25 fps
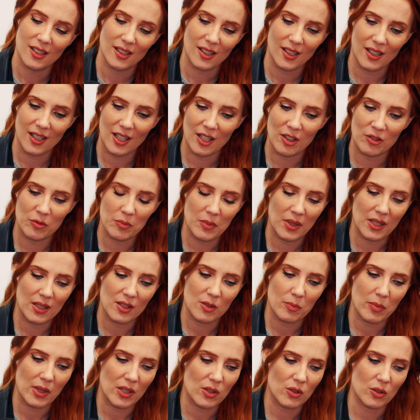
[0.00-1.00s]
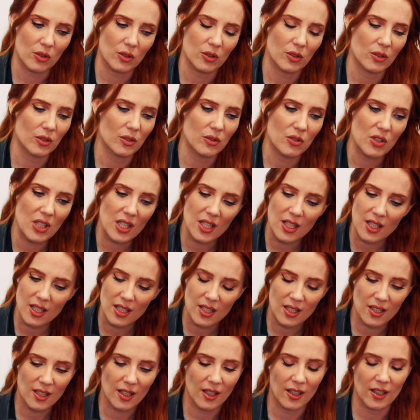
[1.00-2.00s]
I have my special
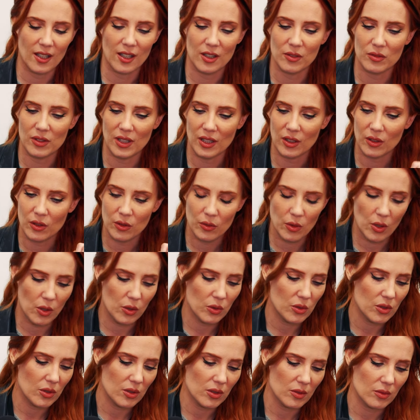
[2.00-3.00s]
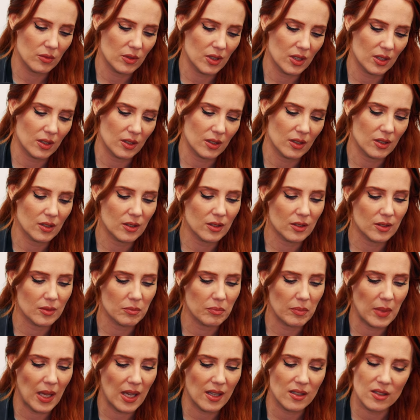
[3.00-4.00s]
tea. I have like throat uh,
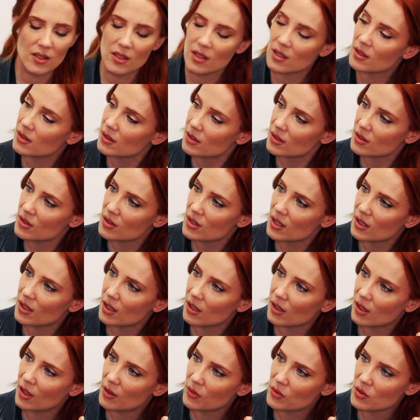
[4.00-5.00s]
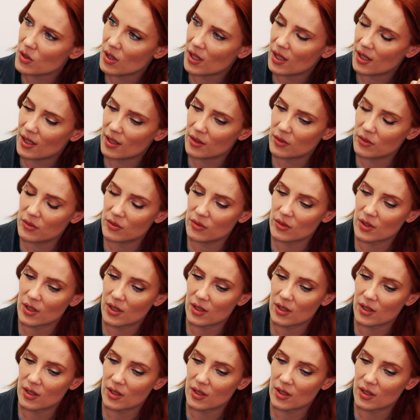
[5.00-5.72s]
pastilles that I love to have,